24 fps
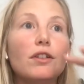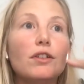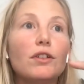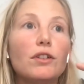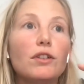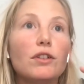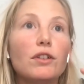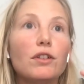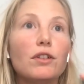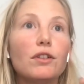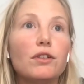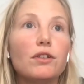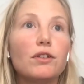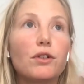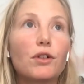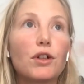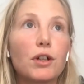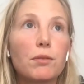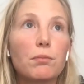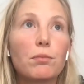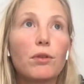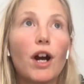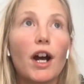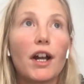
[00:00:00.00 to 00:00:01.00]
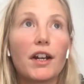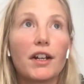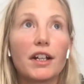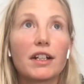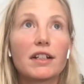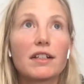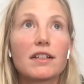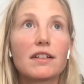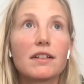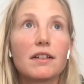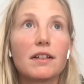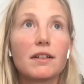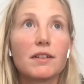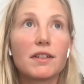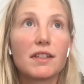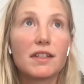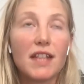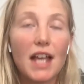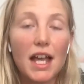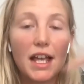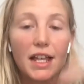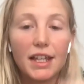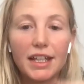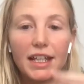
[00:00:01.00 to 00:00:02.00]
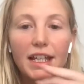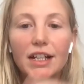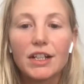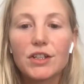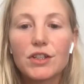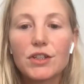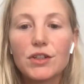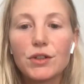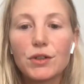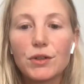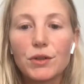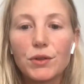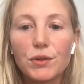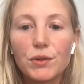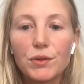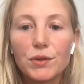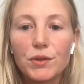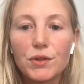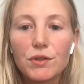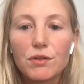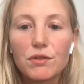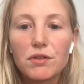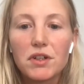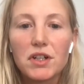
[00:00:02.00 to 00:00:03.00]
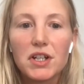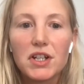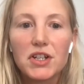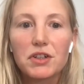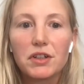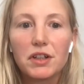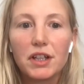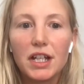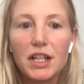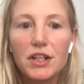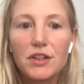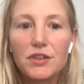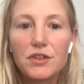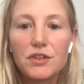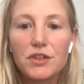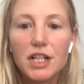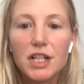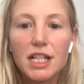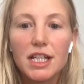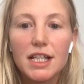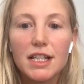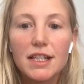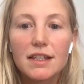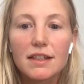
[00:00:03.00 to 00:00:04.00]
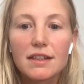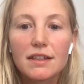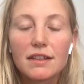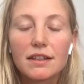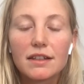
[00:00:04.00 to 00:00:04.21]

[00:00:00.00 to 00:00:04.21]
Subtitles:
your product selling to traditional industries?